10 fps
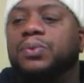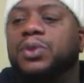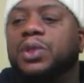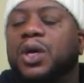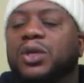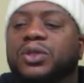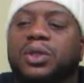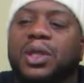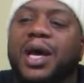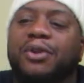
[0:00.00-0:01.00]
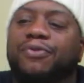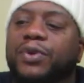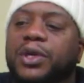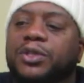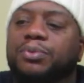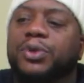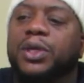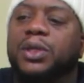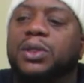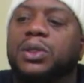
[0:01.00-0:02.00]
I lost a lot of friends, but
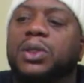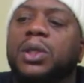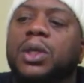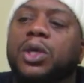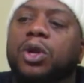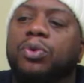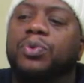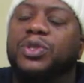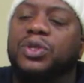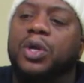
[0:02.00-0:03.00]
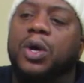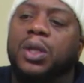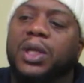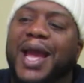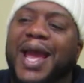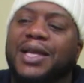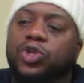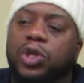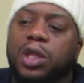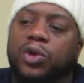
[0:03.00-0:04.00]
we wasn't all as
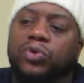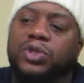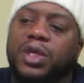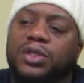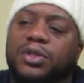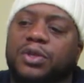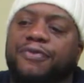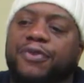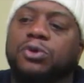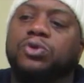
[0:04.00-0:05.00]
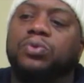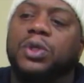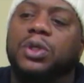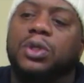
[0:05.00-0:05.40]
close as the first one.